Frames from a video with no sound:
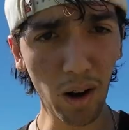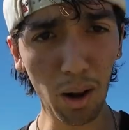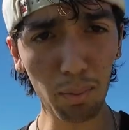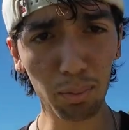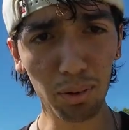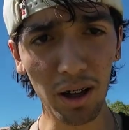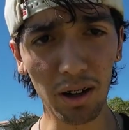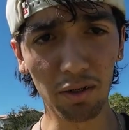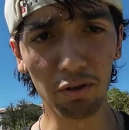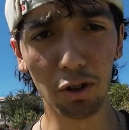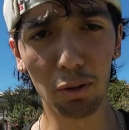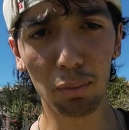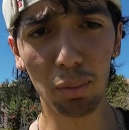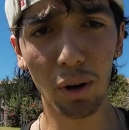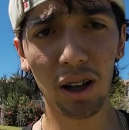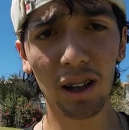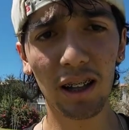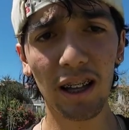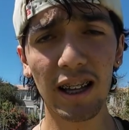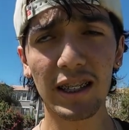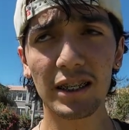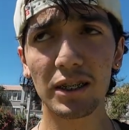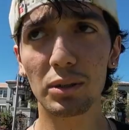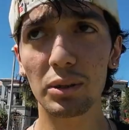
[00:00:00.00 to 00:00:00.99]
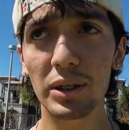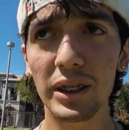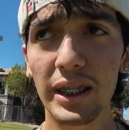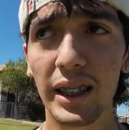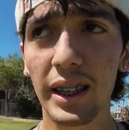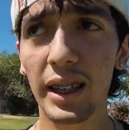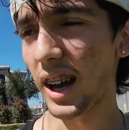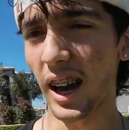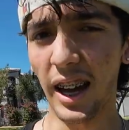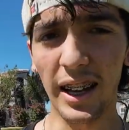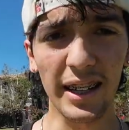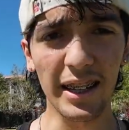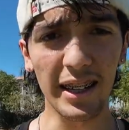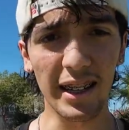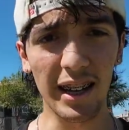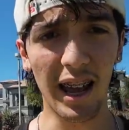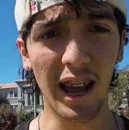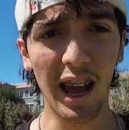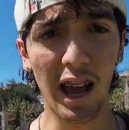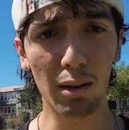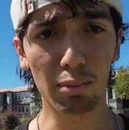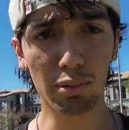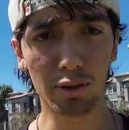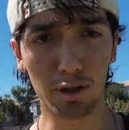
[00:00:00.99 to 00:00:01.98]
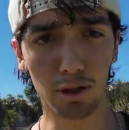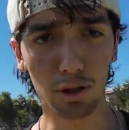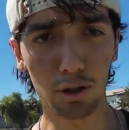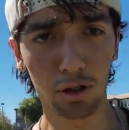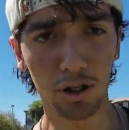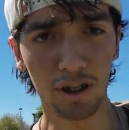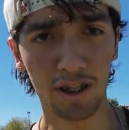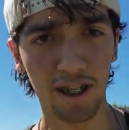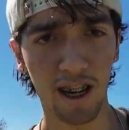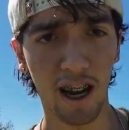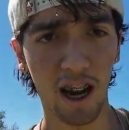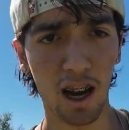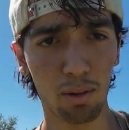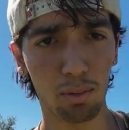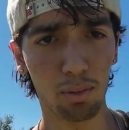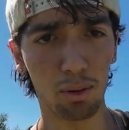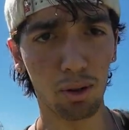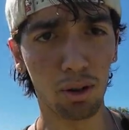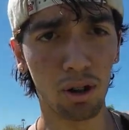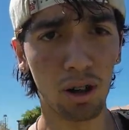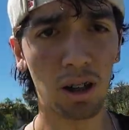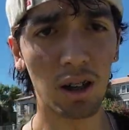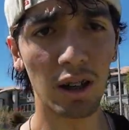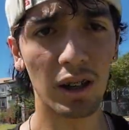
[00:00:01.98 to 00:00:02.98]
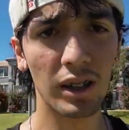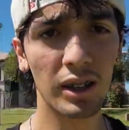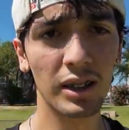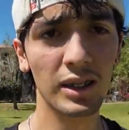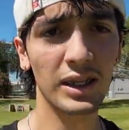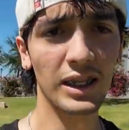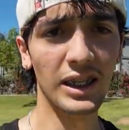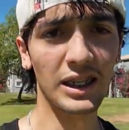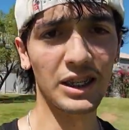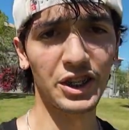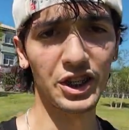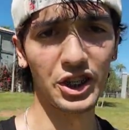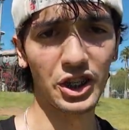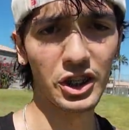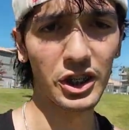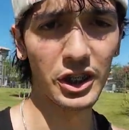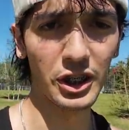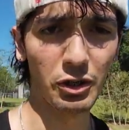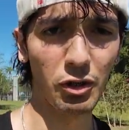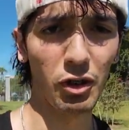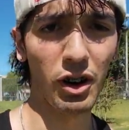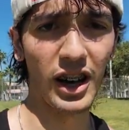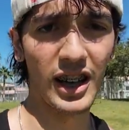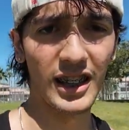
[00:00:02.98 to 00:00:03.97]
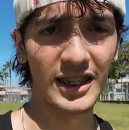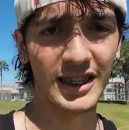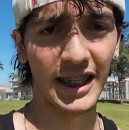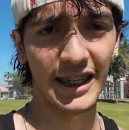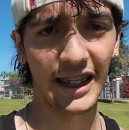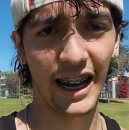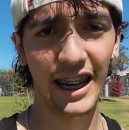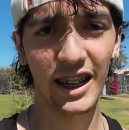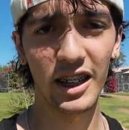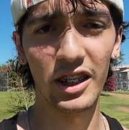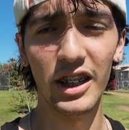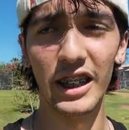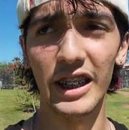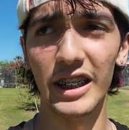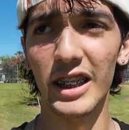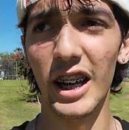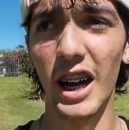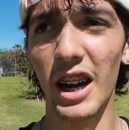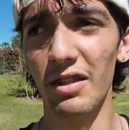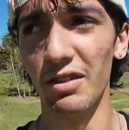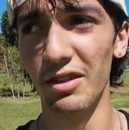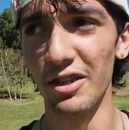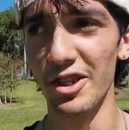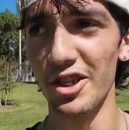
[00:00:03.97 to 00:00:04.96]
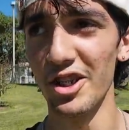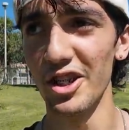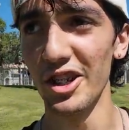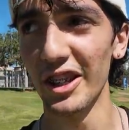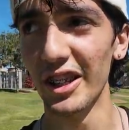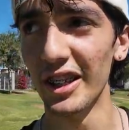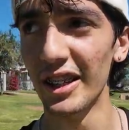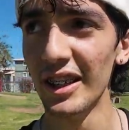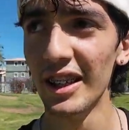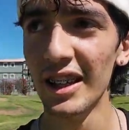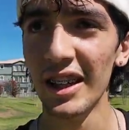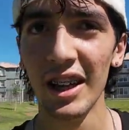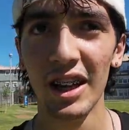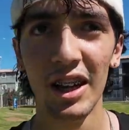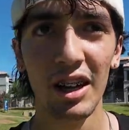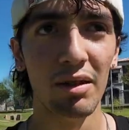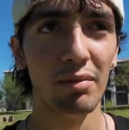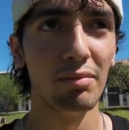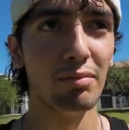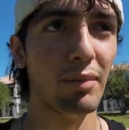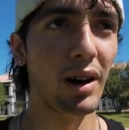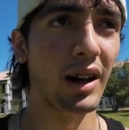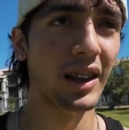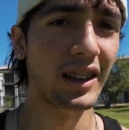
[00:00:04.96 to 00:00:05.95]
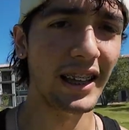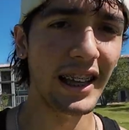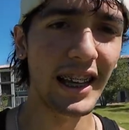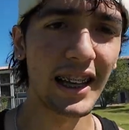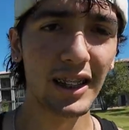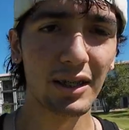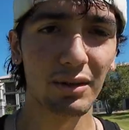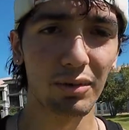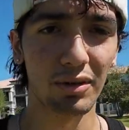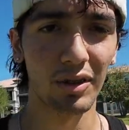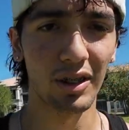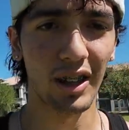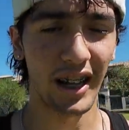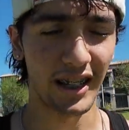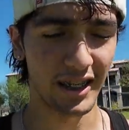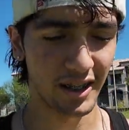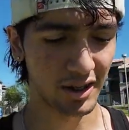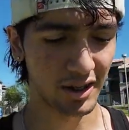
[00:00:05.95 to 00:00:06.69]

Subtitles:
I played football last week, I did absolutely terrible agility-wise. Like I couldn't cut for shit. My legs were like